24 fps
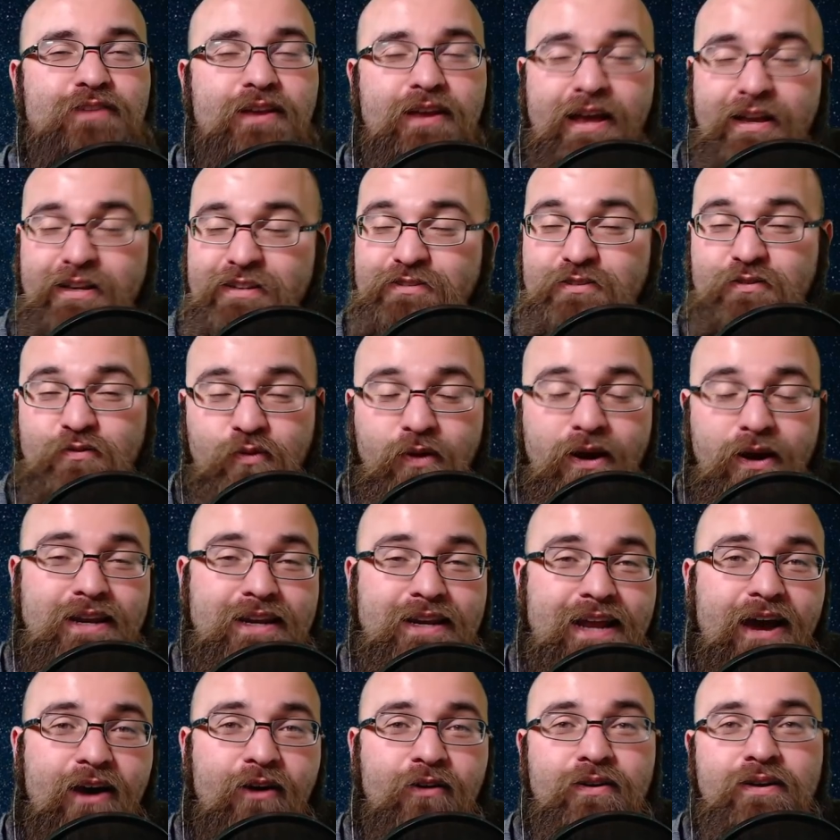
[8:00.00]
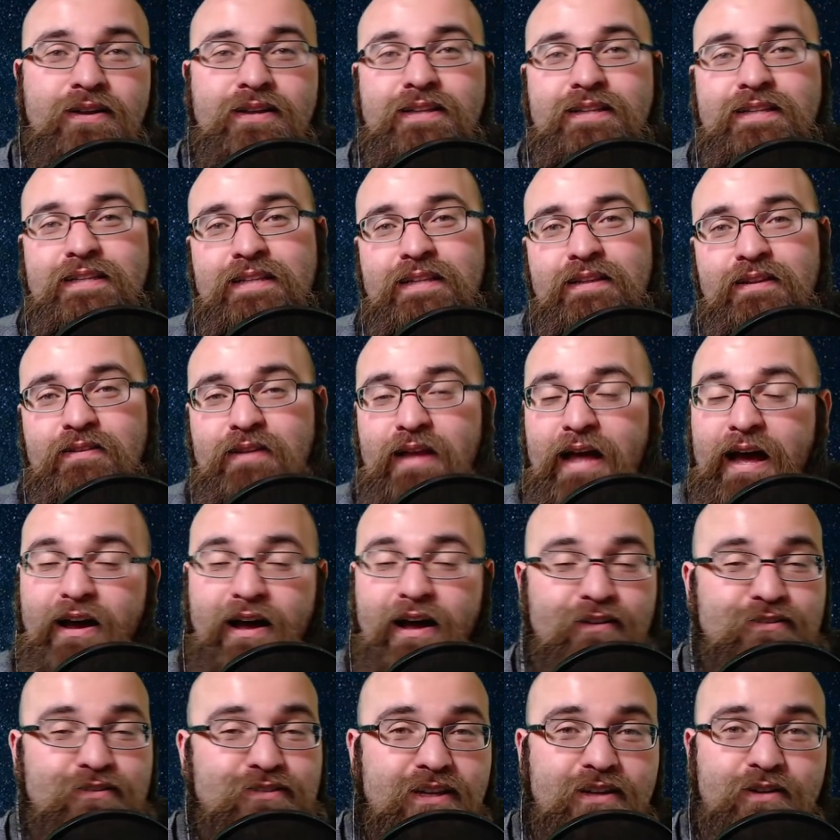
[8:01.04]
as of right now,
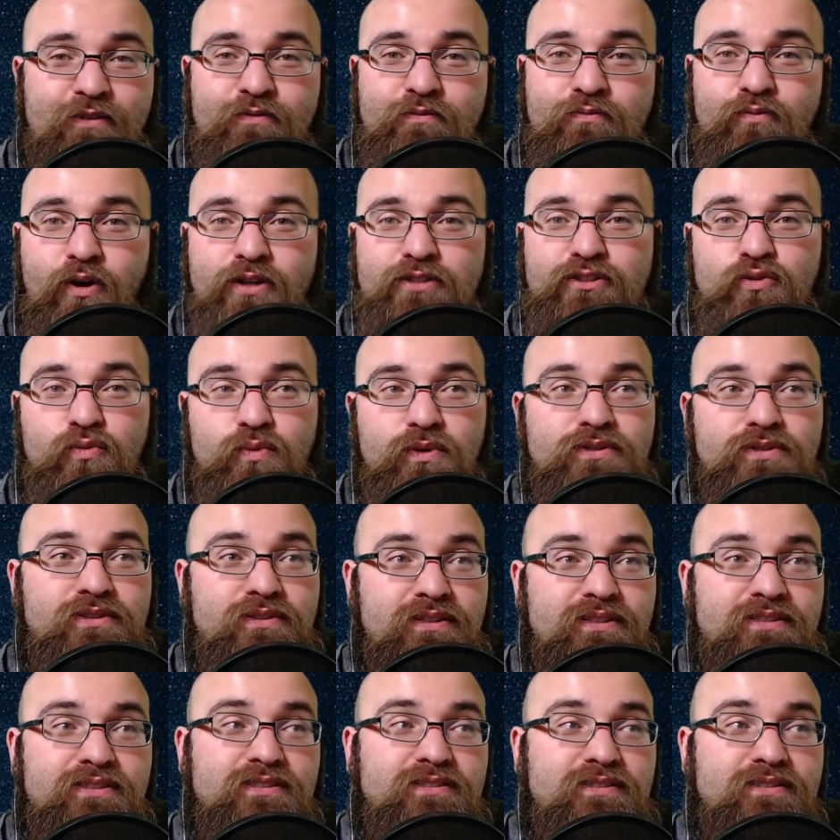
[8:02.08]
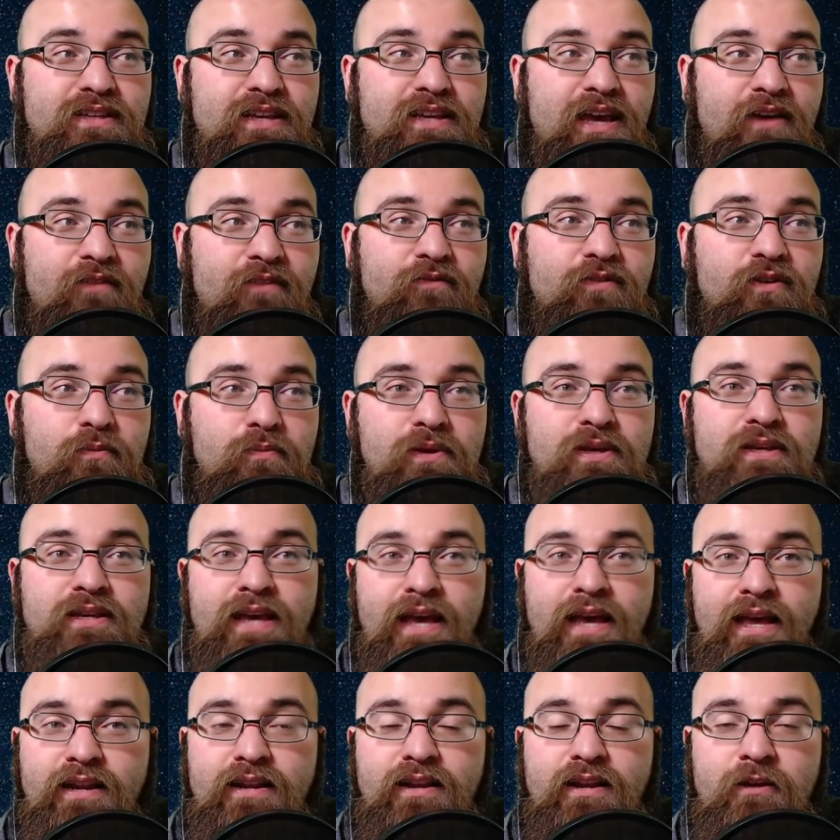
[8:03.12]
outside of Russell Wilson, this is the MVP
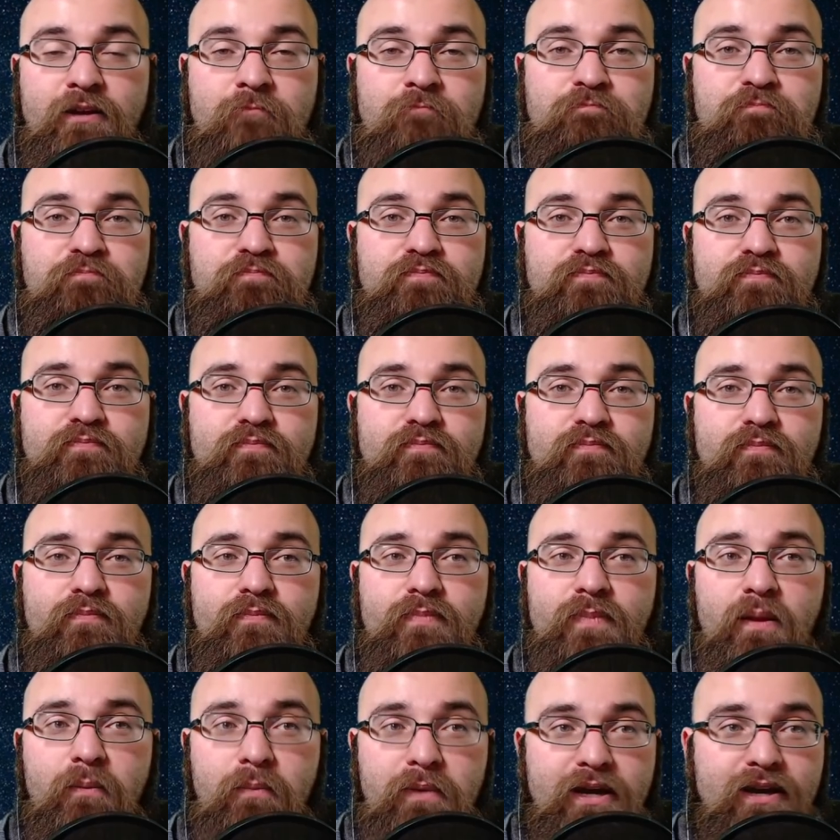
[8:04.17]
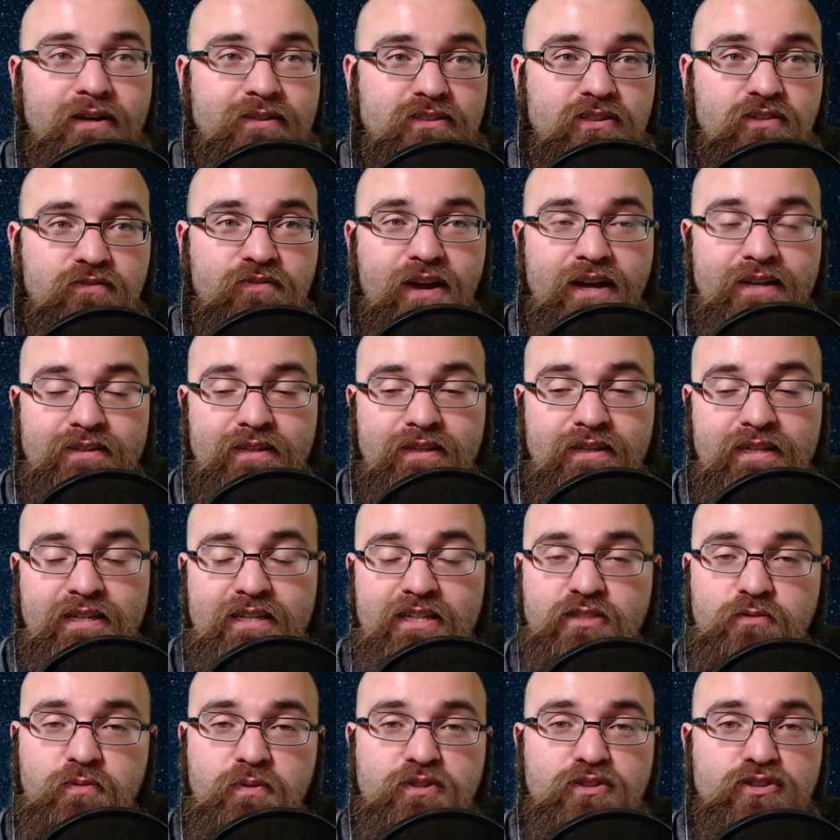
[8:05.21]
candidate because of the fact that
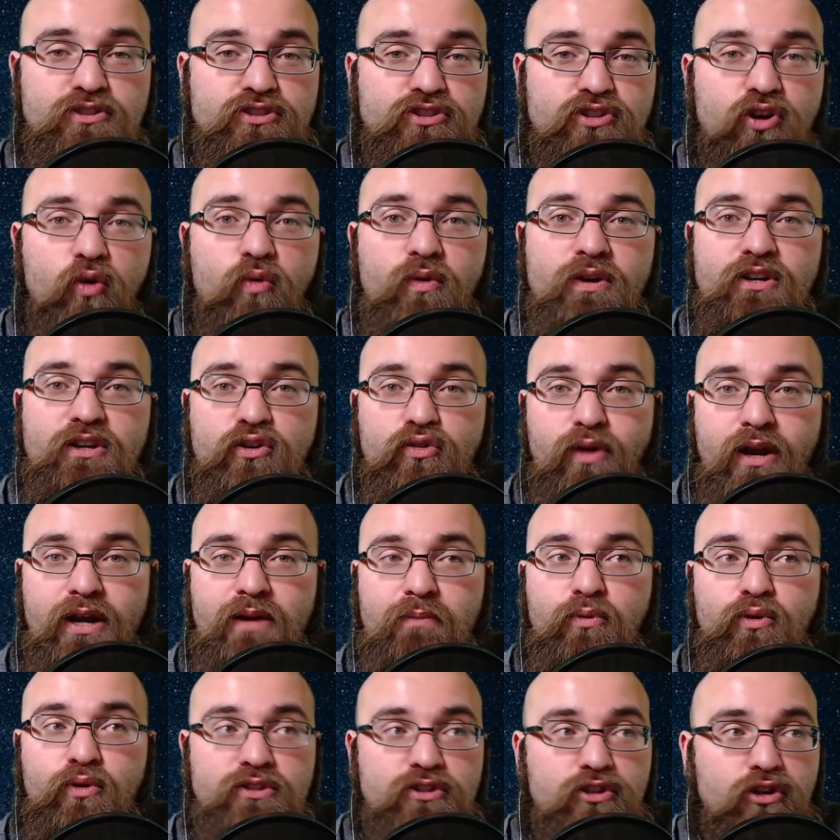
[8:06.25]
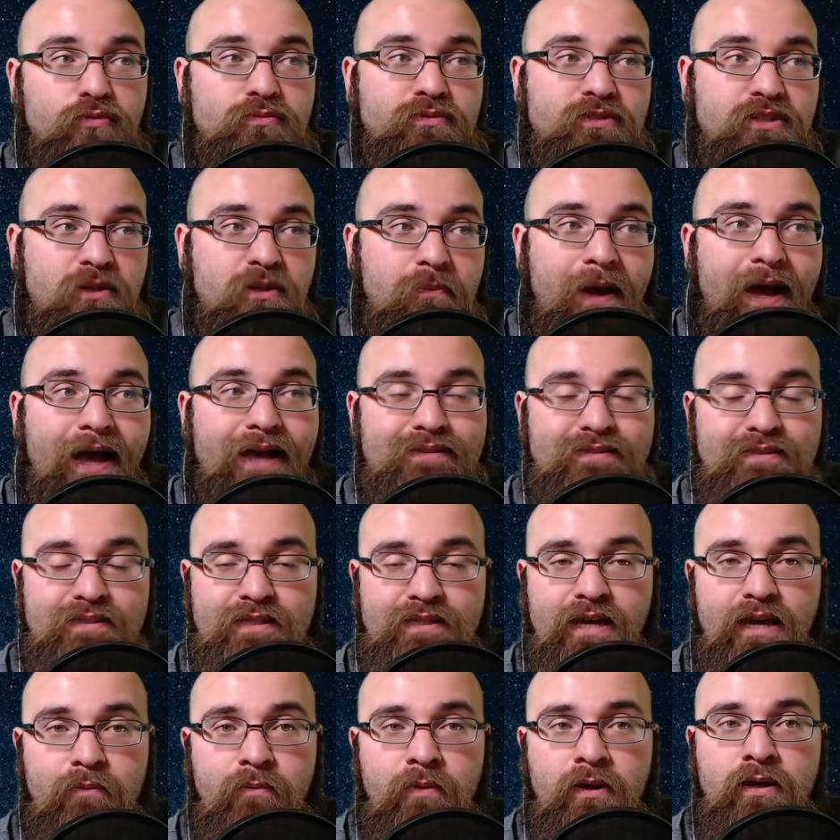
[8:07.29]
he's been so incredible in terms of the passing
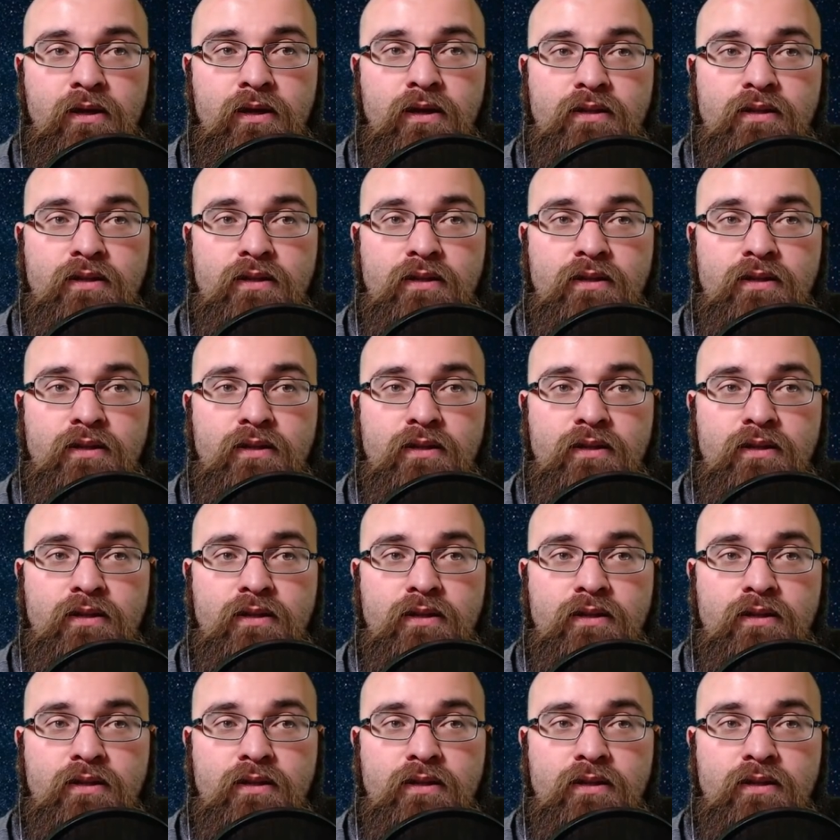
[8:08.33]
game.